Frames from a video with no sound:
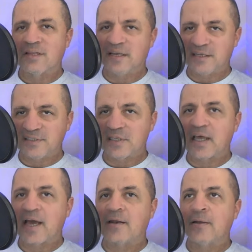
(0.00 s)
lean into
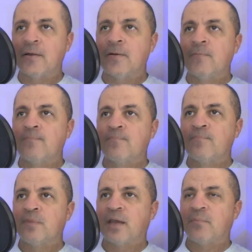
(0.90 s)
that.
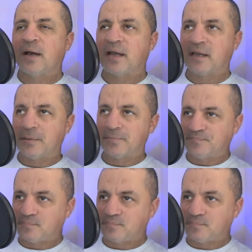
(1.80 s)
And by